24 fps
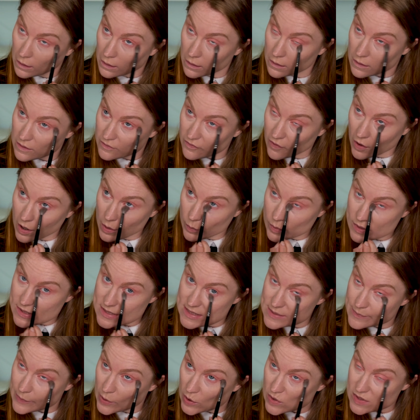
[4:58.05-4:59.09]
If I was
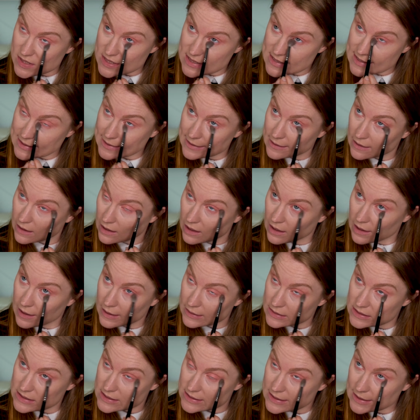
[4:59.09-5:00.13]
depositing colour
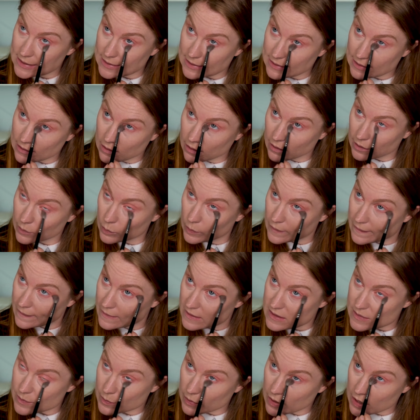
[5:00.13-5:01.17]
underneath the eye with this
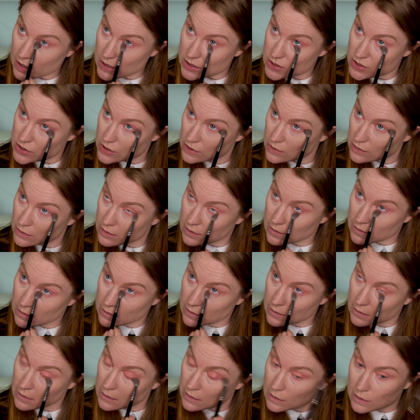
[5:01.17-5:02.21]
brush,
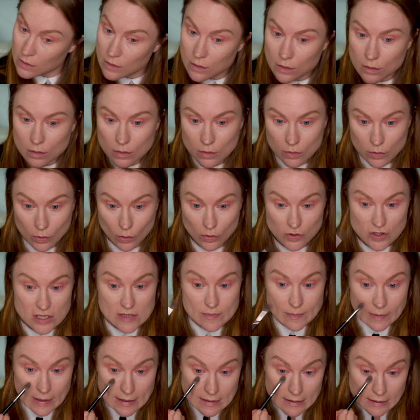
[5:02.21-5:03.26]
not just
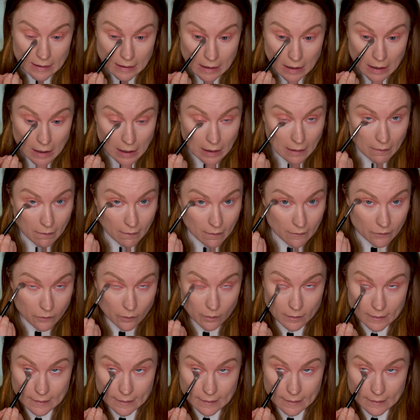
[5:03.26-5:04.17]
blending a colour that's already